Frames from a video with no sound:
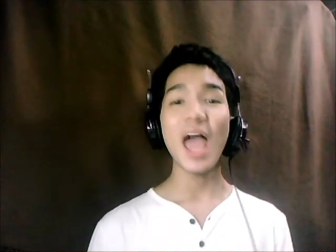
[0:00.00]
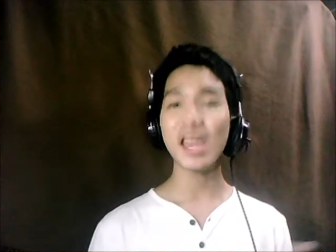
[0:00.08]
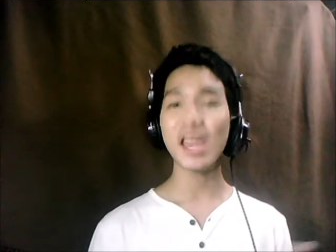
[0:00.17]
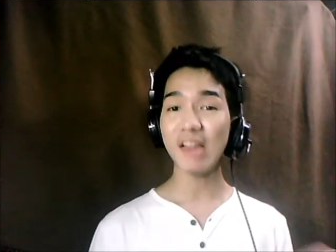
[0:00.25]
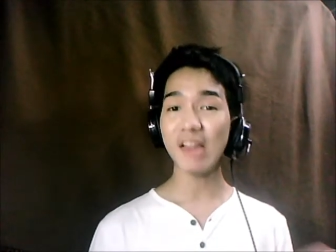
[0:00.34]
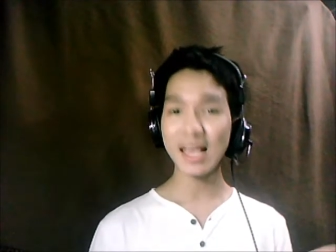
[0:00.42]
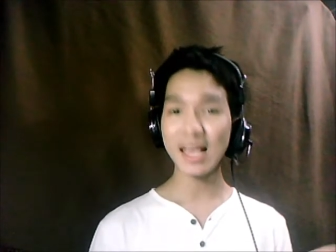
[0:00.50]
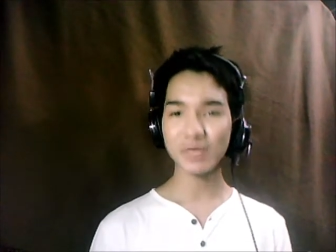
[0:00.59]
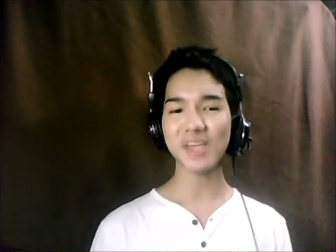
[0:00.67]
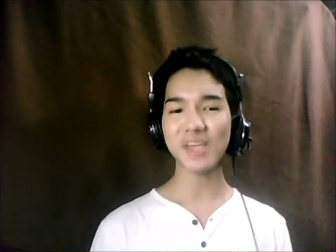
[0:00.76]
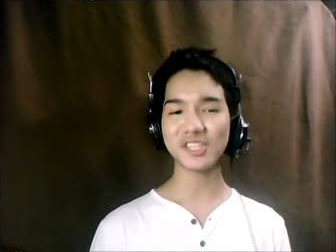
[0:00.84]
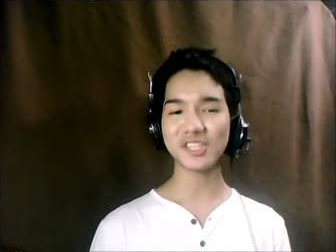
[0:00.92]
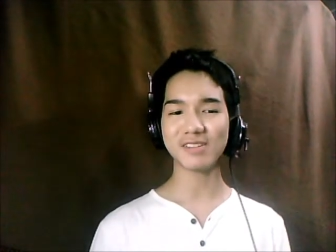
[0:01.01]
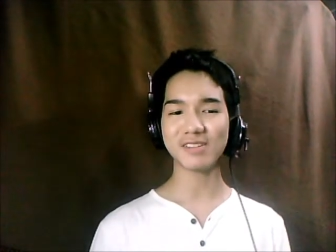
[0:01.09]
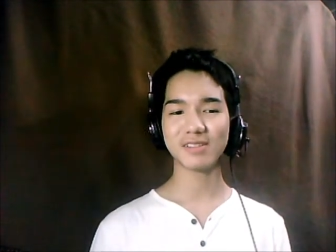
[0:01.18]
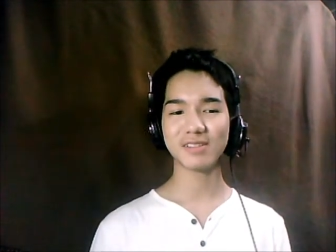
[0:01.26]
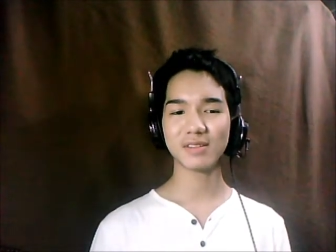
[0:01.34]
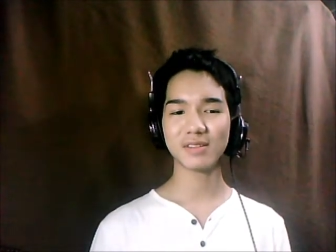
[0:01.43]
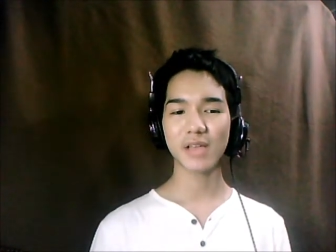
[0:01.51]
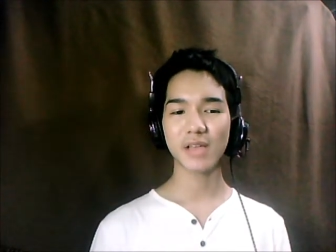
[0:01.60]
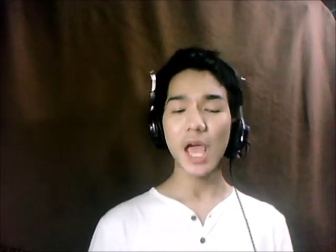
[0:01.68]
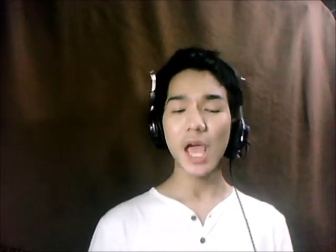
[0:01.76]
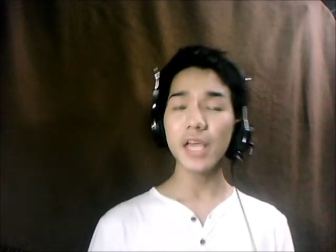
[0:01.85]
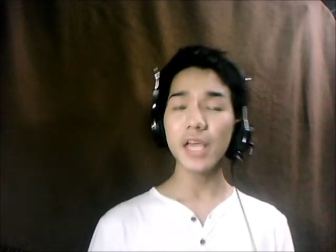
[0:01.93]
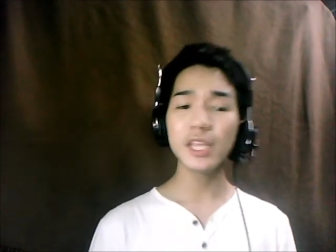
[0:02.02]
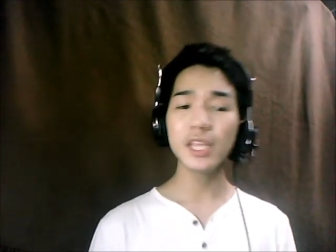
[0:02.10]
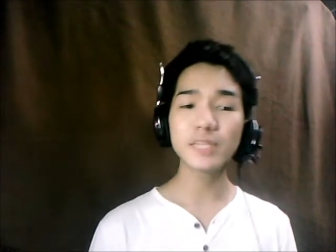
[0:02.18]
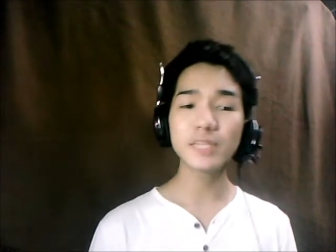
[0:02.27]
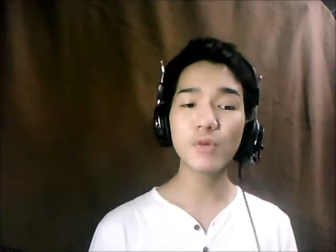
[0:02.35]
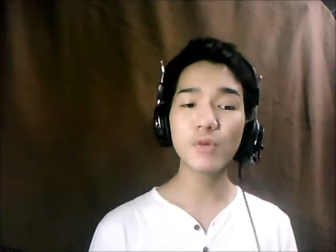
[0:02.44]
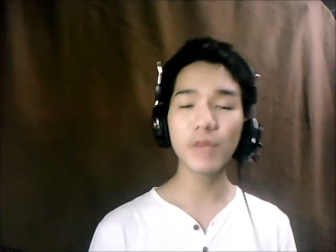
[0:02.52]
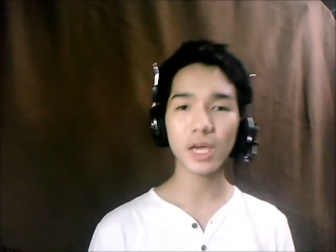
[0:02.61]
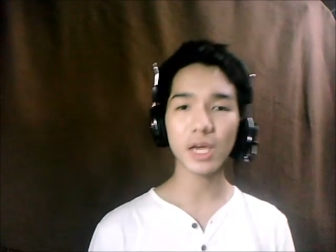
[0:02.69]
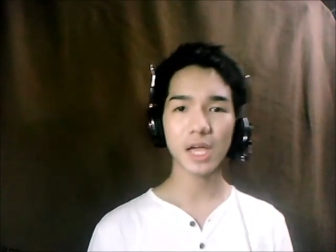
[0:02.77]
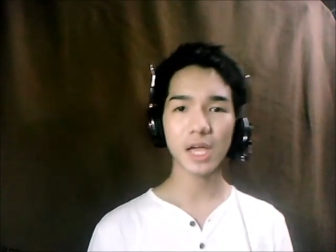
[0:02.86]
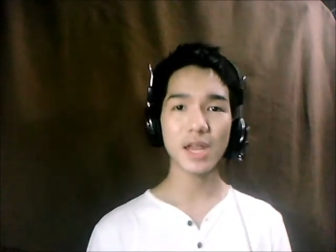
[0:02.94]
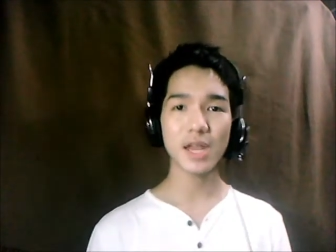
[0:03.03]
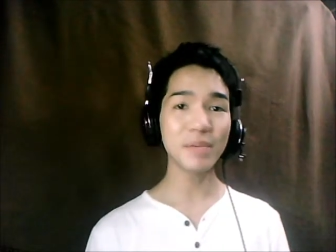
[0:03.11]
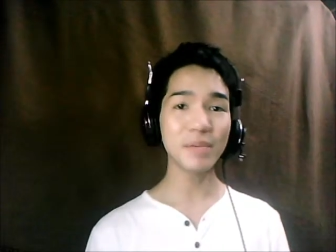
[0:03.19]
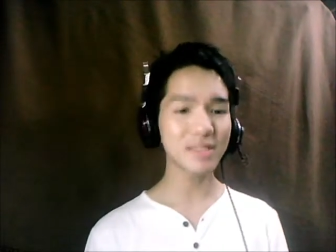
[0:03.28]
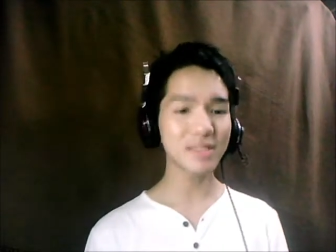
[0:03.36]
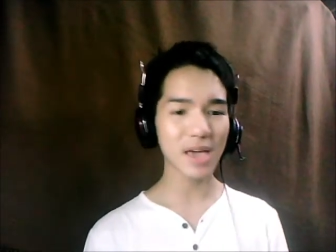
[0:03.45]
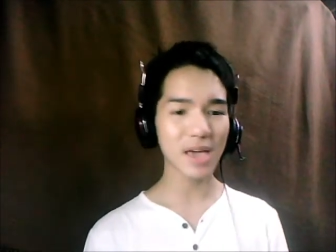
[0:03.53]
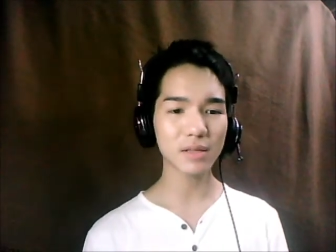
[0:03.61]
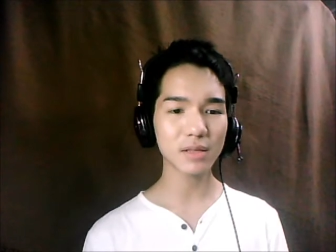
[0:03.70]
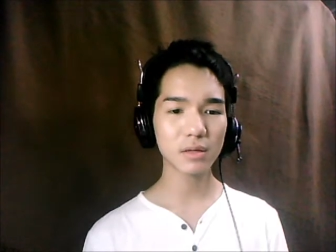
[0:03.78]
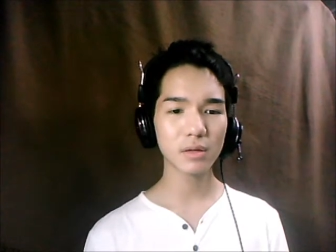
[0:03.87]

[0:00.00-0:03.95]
And the last question. In this movie, Debbie said,